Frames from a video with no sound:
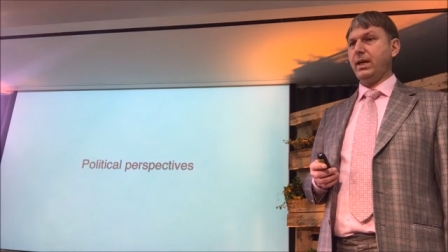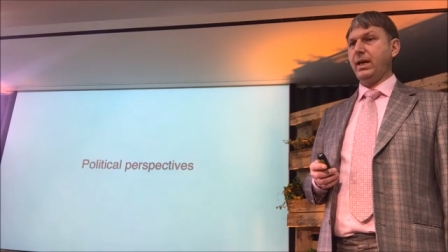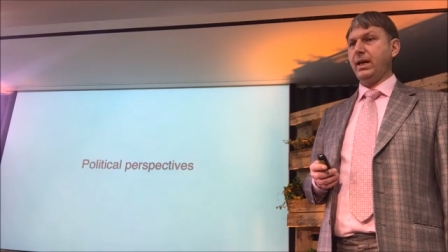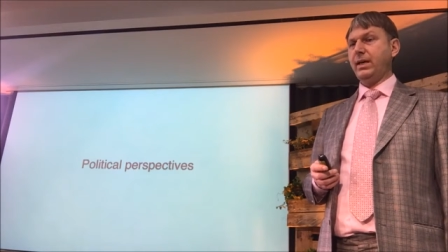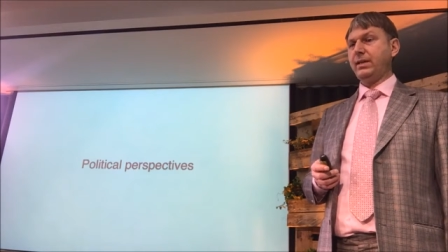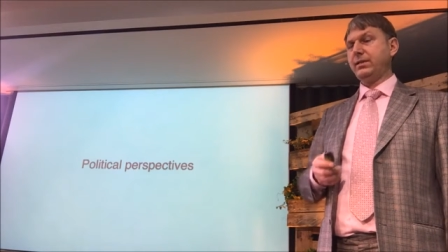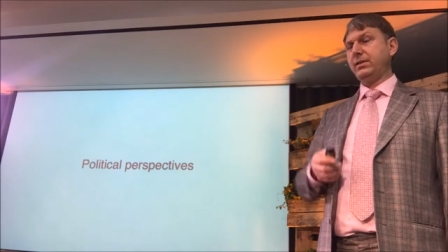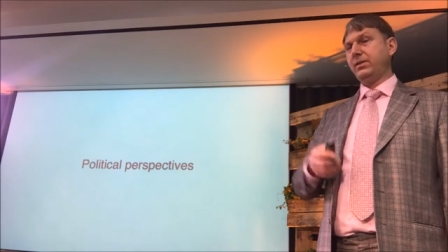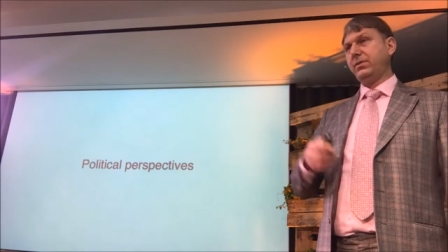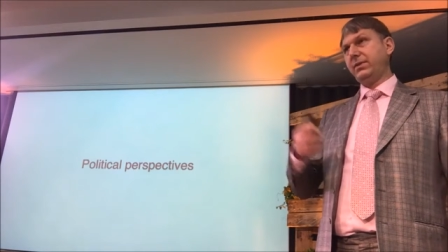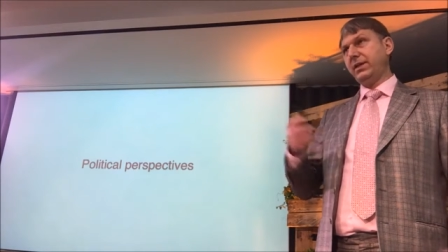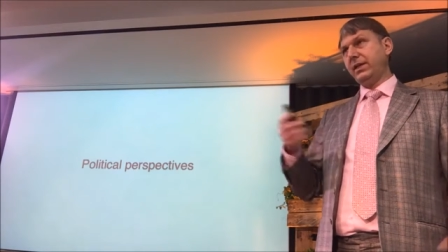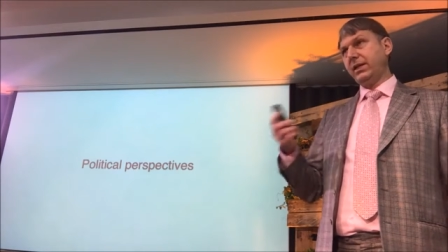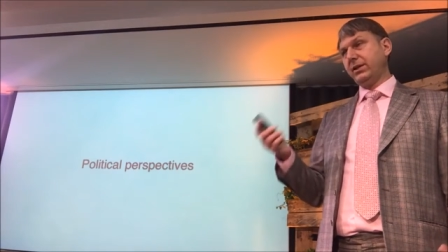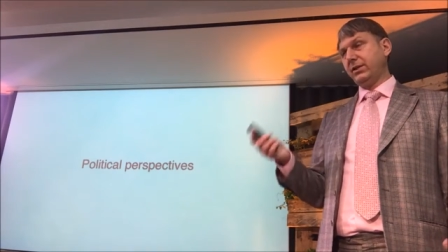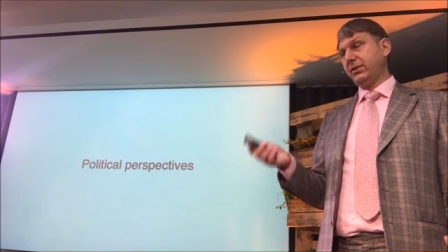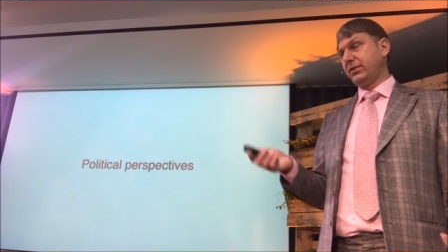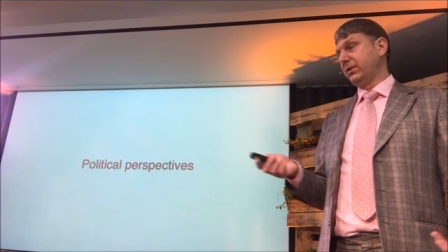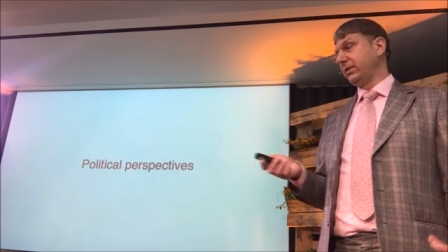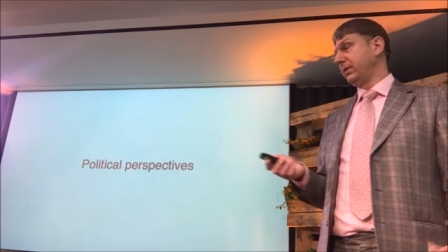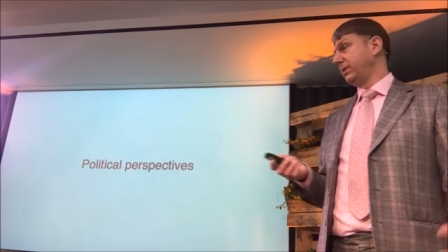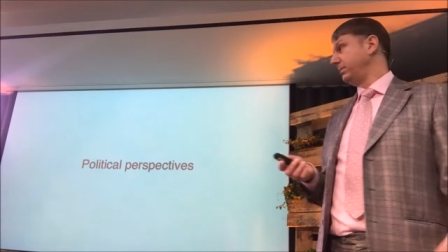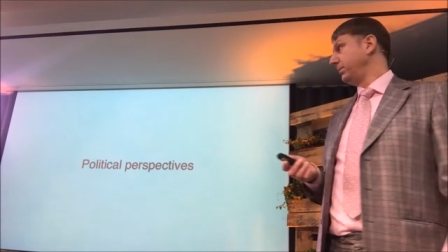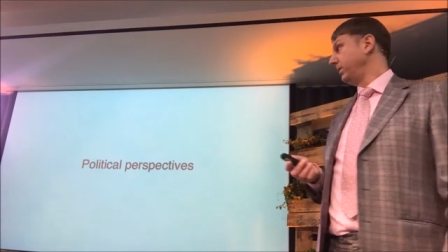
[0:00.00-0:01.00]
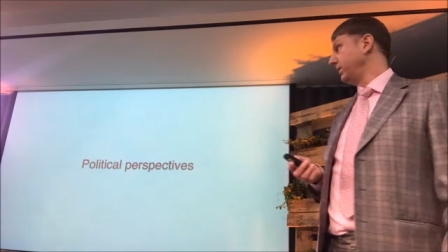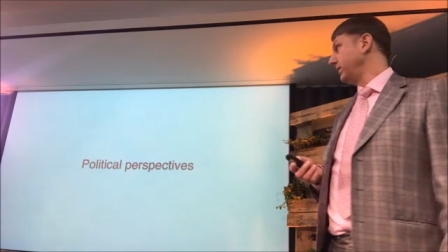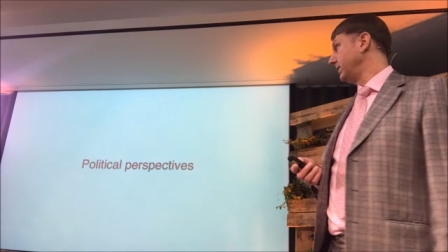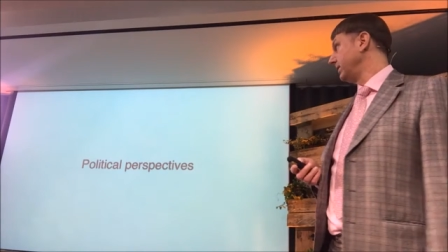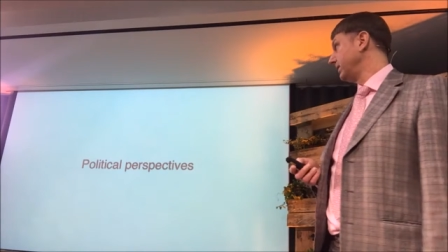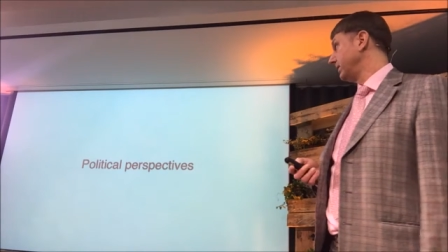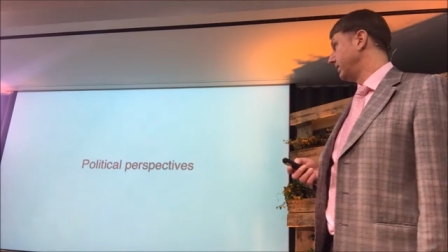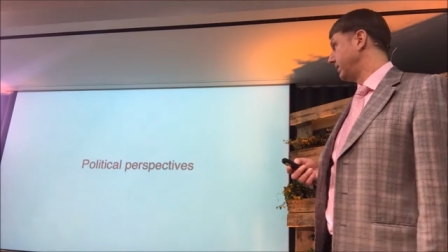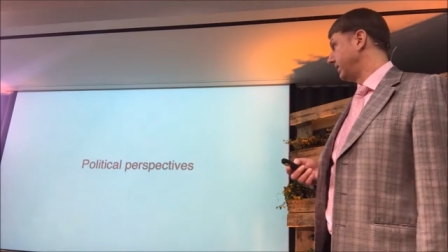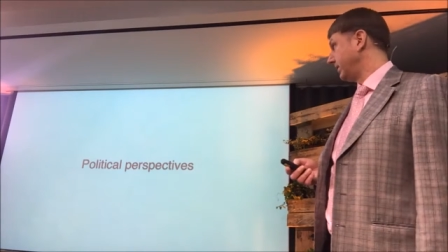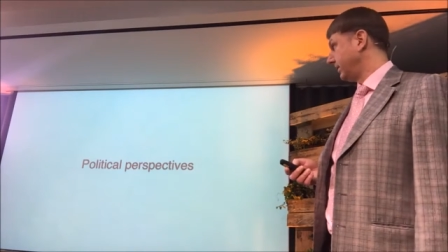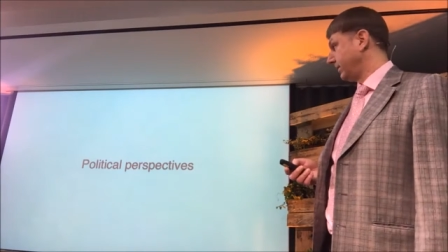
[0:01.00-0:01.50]
and eventually
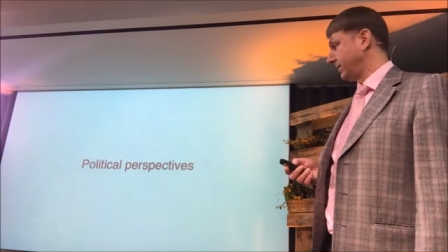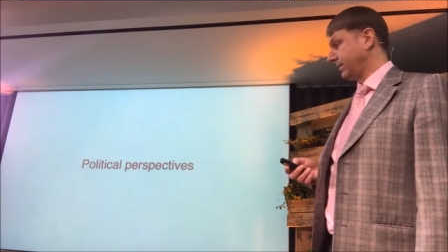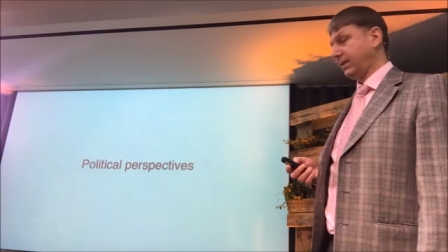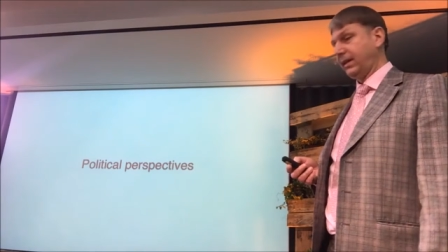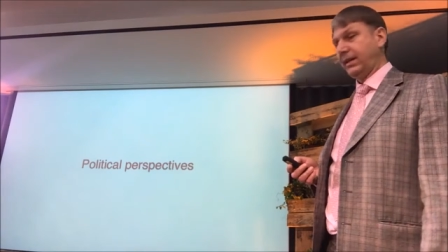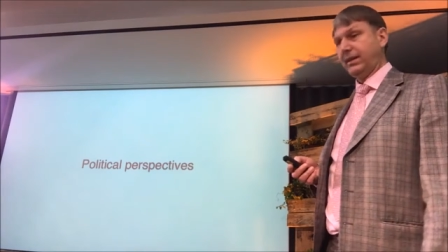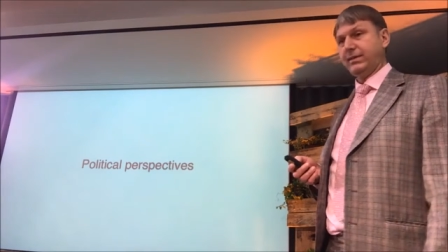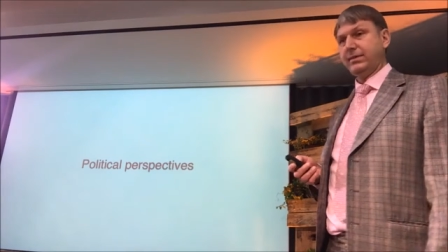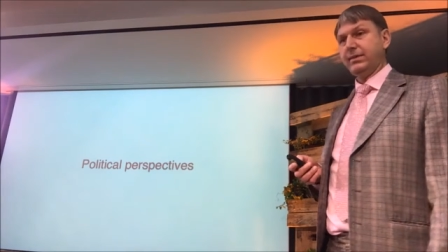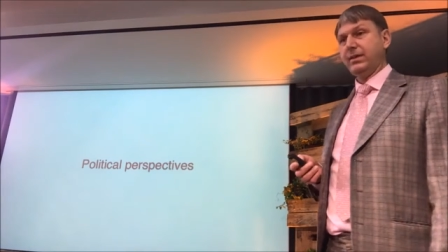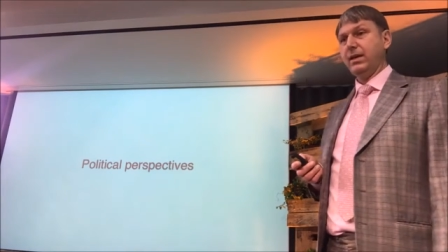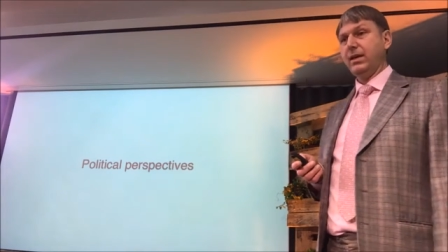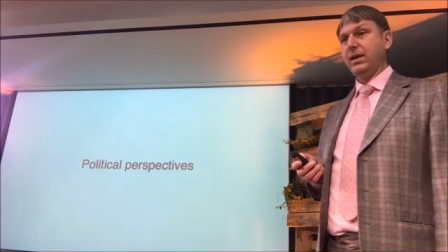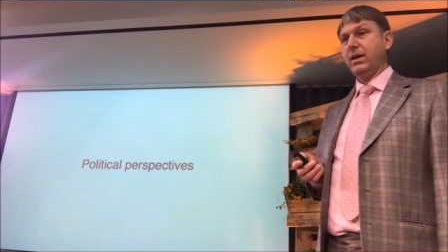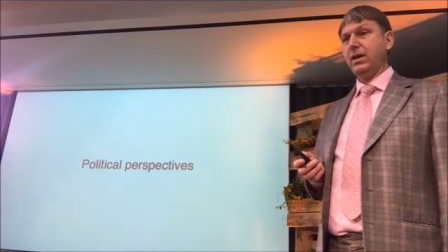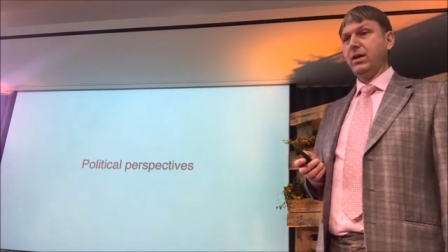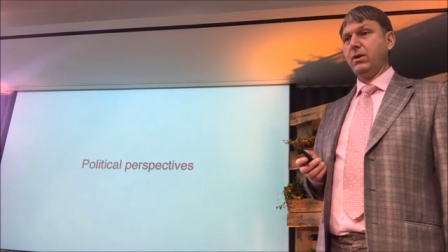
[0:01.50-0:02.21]
politics has